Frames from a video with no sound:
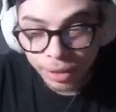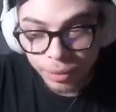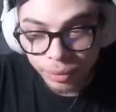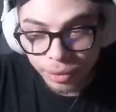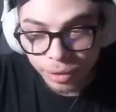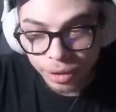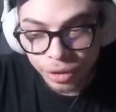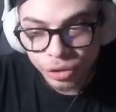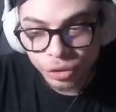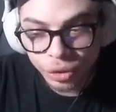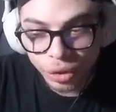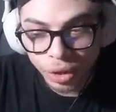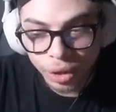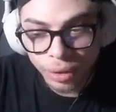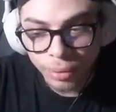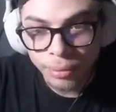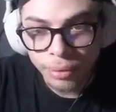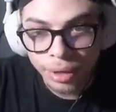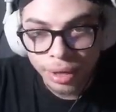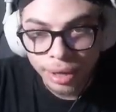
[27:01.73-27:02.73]
really strong.
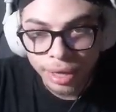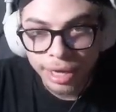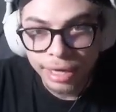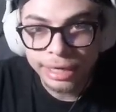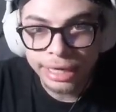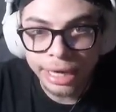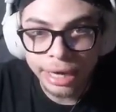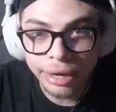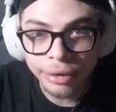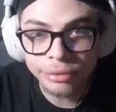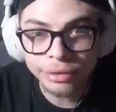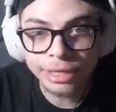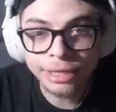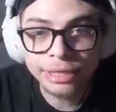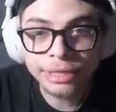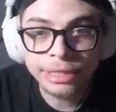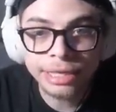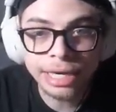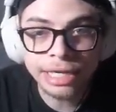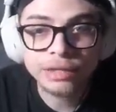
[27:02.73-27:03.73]
Now, this
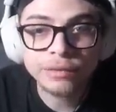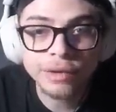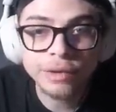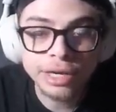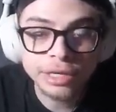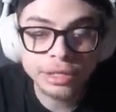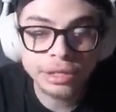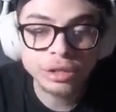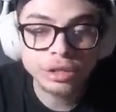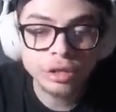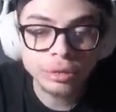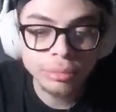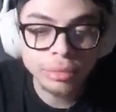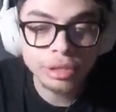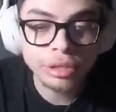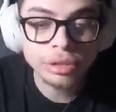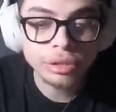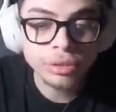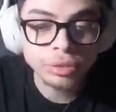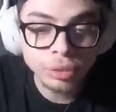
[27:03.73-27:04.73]
next fight
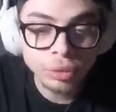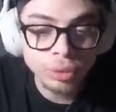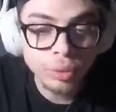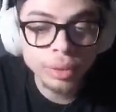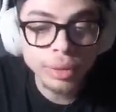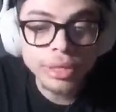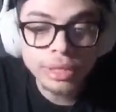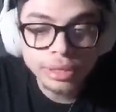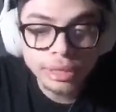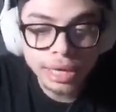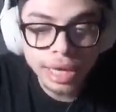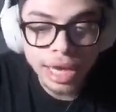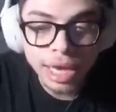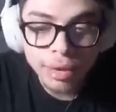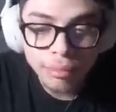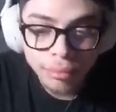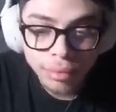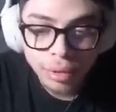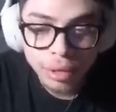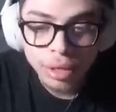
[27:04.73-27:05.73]
determines who wins the
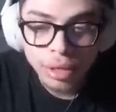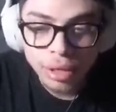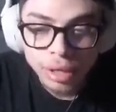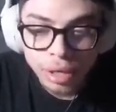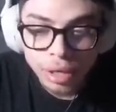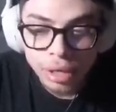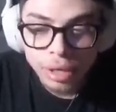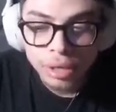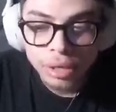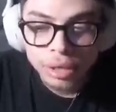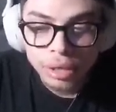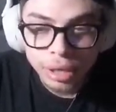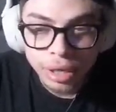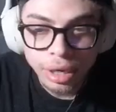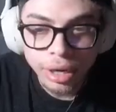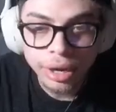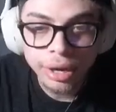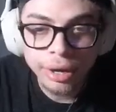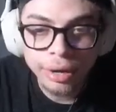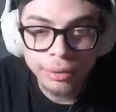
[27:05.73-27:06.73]
game.
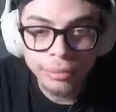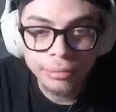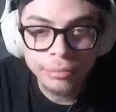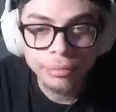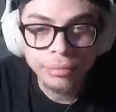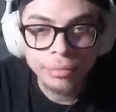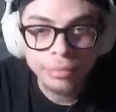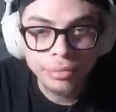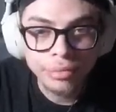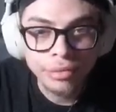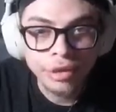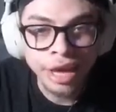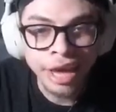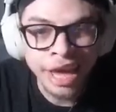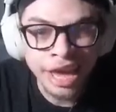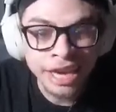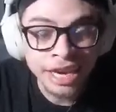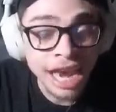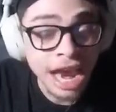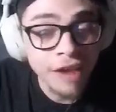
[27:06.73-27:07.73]
And
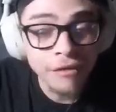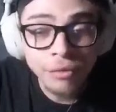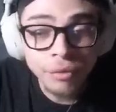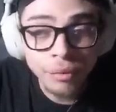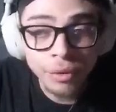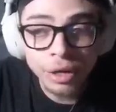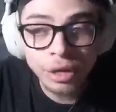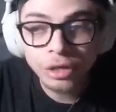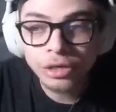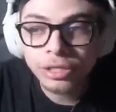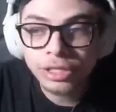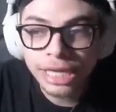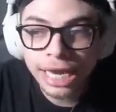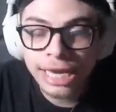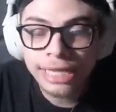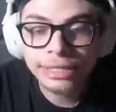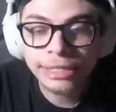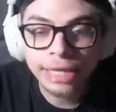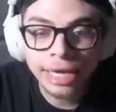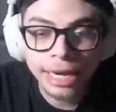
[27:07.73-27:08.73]
everyone
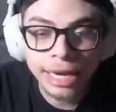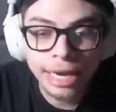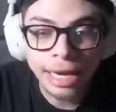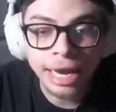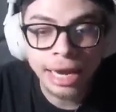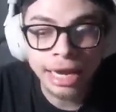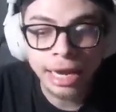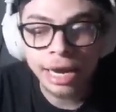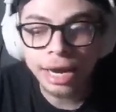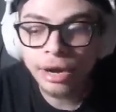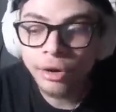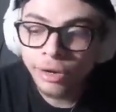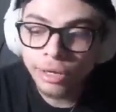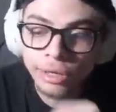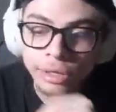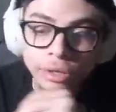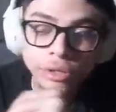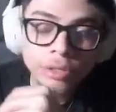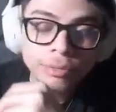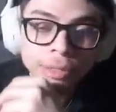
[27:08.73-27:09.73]
understands that. At higher
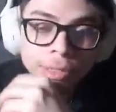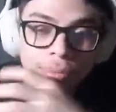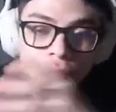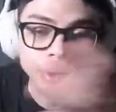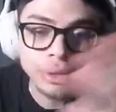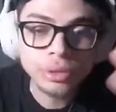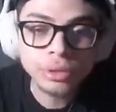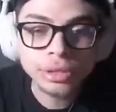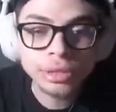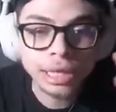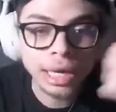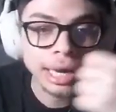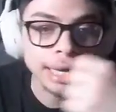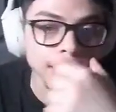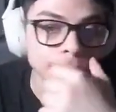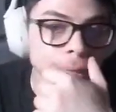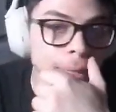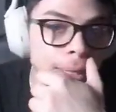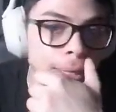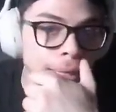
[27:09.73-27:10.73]
elos, people understand
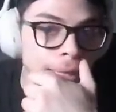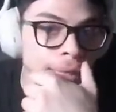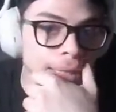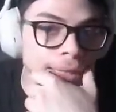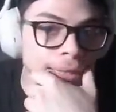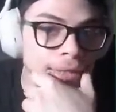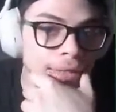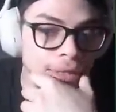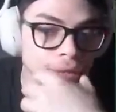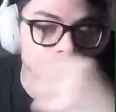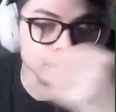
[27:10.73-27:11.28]
there's